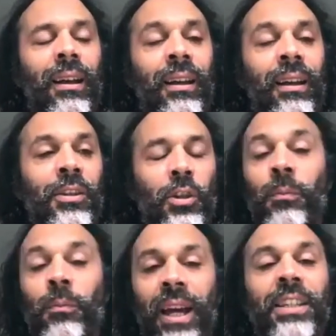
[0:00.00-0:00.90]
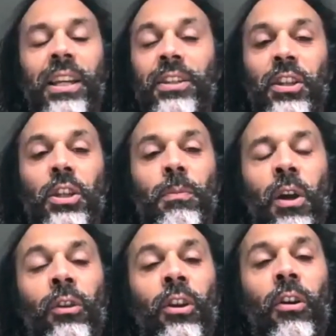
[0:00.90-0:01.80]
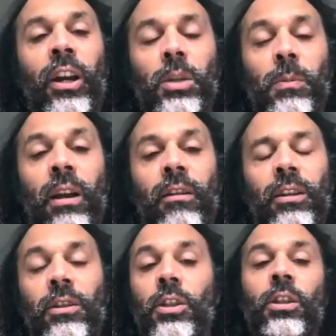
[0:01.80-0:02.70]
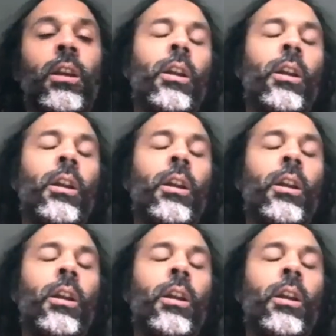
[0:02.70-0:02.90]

some existence beyond our experience,